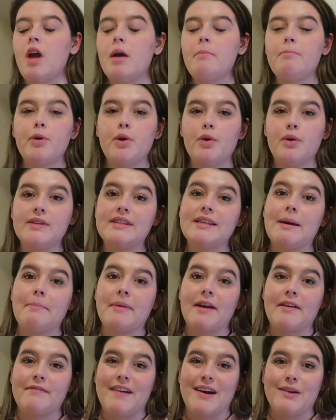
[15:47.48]
Boohoo send
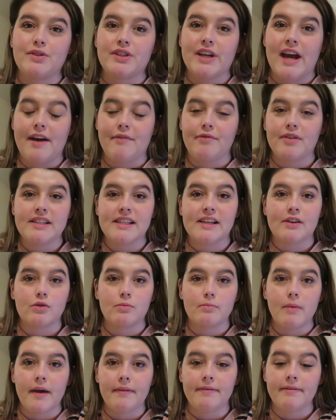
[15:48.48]
me a voucher every
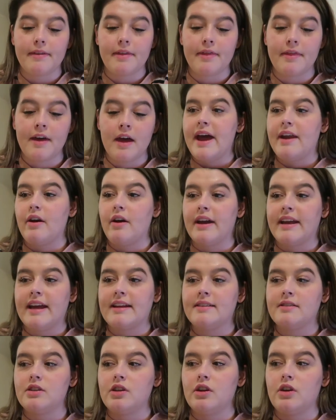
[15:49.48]
single month and I
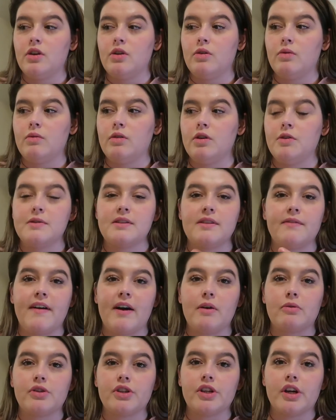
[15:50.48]
get to use the
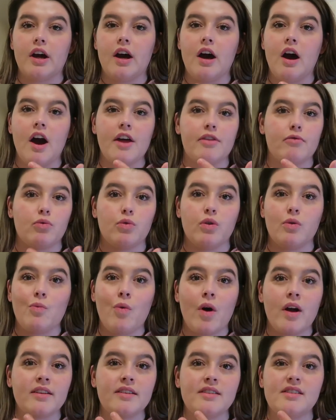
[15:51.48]
voucher either all at
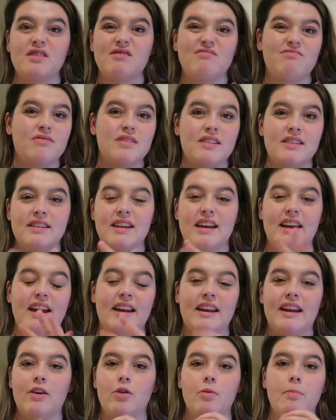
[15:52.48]
once
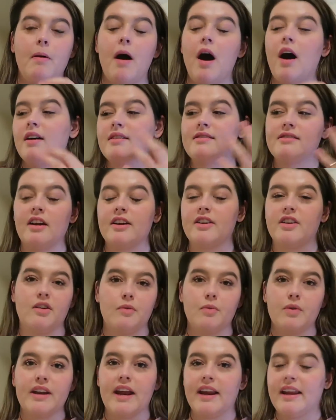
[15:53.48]
in little parts like
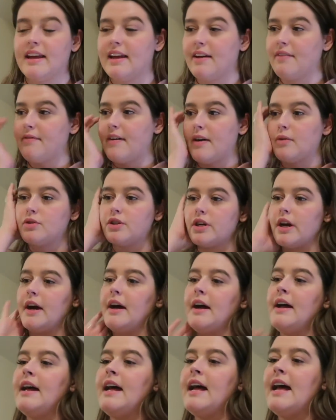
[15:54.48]
you would any gift
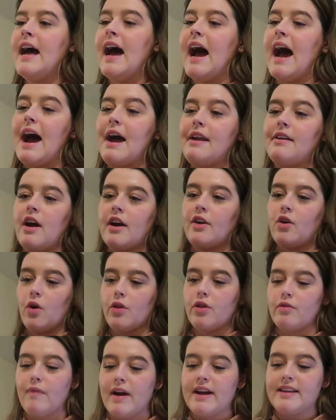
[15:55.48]
voucher, and I
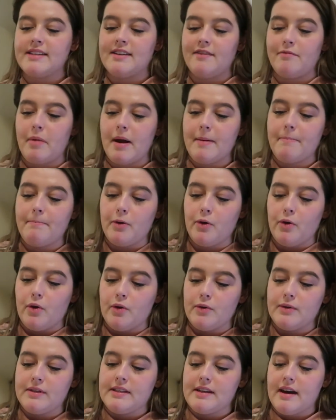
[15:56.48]
got the rest of my
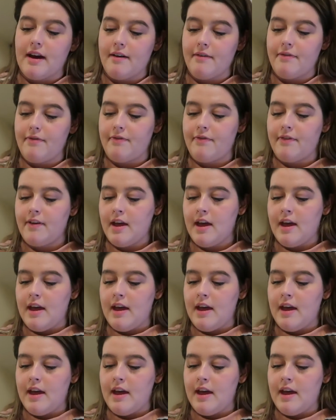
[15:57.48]
Boohoo stuff